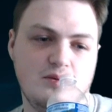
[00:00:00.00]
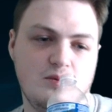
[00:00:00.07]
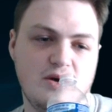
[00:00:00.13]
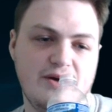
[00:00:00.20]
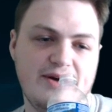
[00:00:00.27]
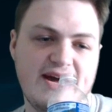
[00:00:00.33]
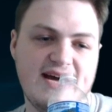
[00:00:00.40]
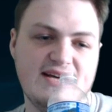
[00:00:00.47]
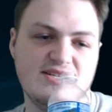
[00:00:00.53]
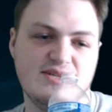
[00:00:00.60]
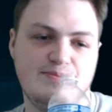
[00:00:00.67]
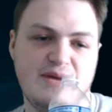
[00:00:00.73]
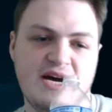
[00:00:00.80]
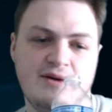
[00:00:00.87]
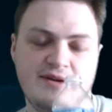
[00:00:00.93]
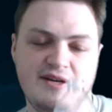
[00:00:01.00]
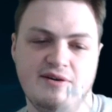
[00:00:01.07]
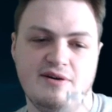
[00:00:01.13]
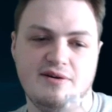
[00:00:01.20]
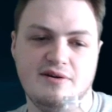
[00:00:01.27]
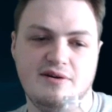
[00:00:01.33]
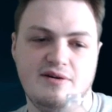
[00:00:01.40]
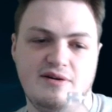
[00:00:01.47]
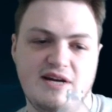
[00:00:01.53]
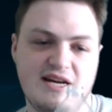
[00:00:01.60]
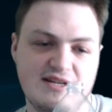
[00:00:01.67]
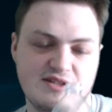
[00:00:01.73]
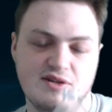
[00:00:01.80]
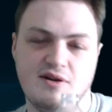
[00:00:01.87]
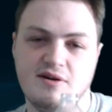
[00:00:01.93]
Whereas Bounty Hunter,
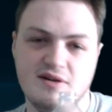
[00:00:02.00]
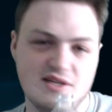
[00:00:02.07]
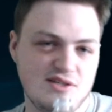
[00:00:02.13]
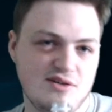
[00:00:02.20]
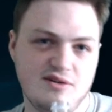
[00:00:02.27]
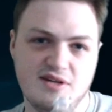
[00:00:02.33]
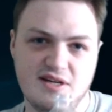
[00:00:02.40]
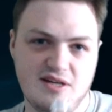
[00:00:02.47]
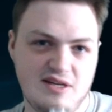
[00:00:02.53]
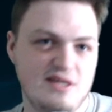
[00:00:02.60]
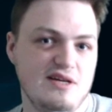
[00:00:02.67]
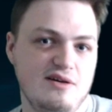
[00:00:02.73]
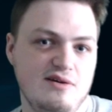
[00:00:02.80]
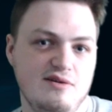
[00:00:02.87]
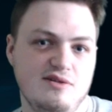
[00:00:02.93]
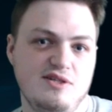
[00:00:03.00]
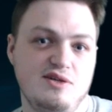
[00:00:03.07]
as long as you're getting kills,